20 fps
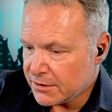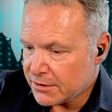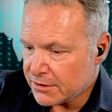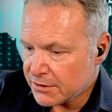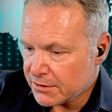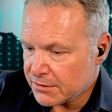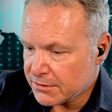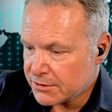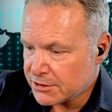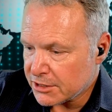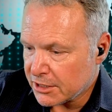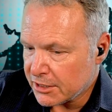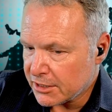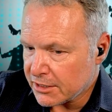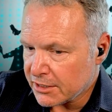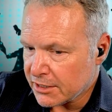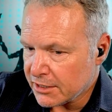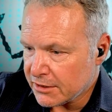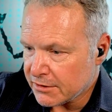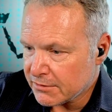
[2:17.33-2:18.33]
shut it
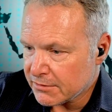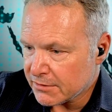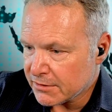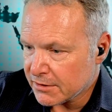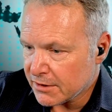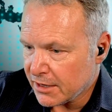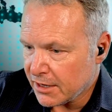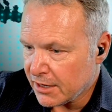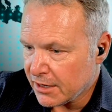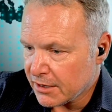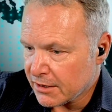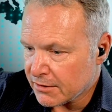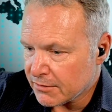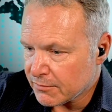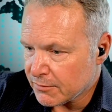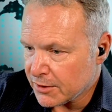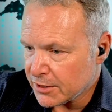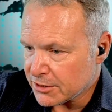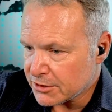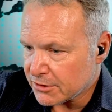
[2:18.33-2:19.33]
down and
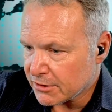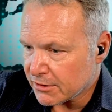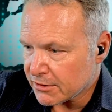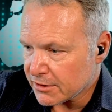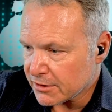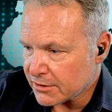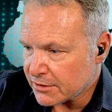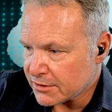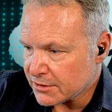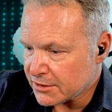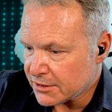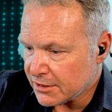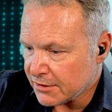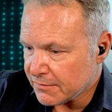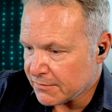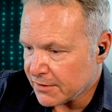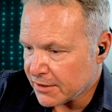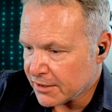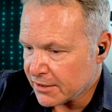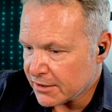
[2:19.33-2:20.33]
restart it to see
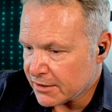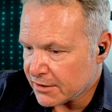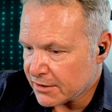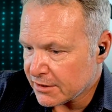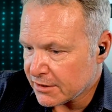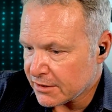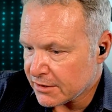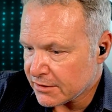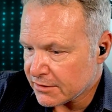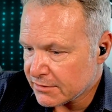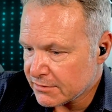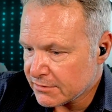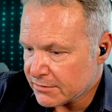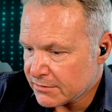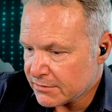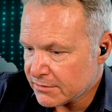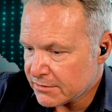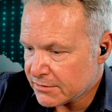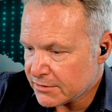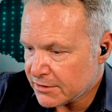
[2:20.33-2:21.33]
if I
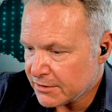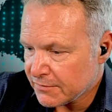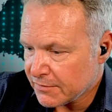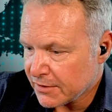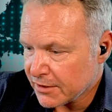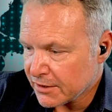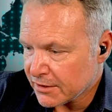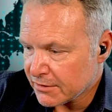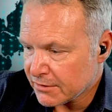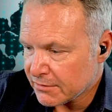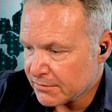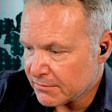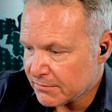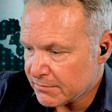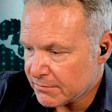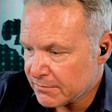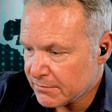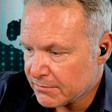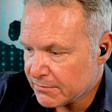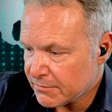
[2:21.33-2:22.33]
can
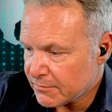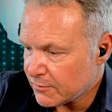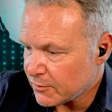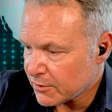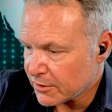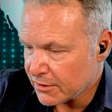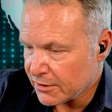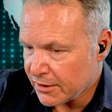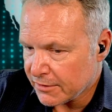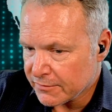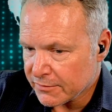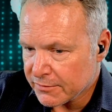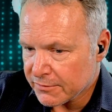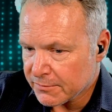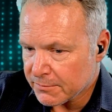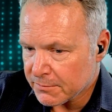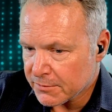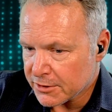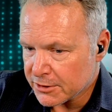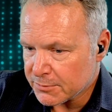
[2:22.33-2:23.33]
recover
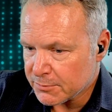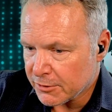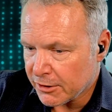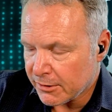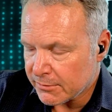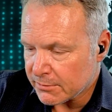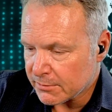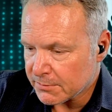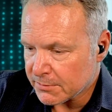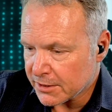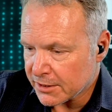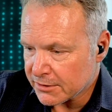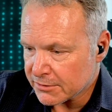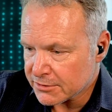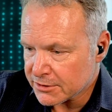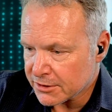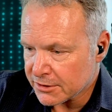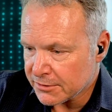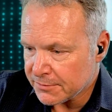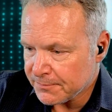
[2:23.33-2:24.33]
from this problem there.
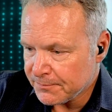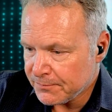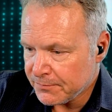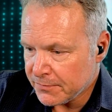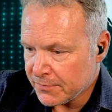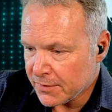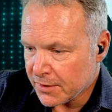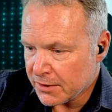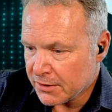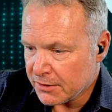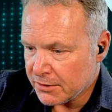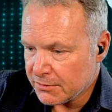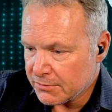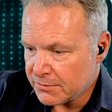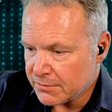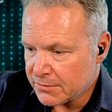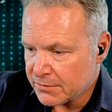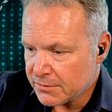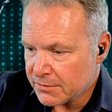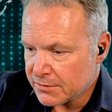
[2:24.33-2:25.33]
So you
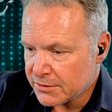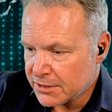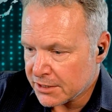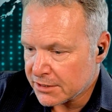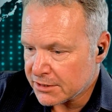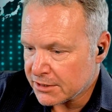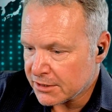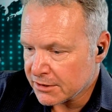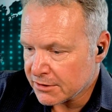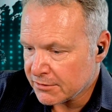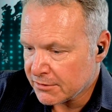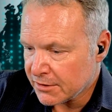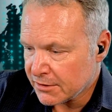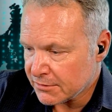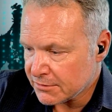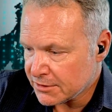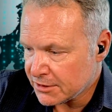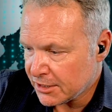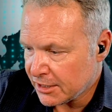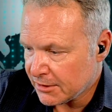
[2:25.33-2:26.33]
TikTok
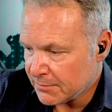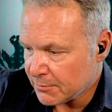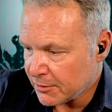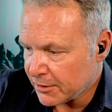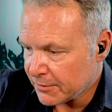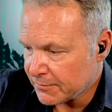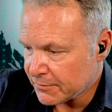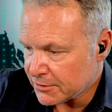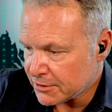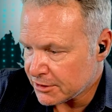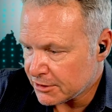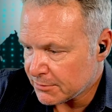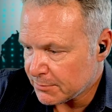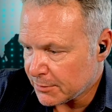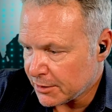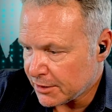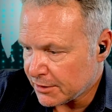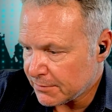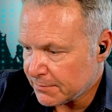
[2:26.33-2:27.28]
crowd, stand by for just a minute.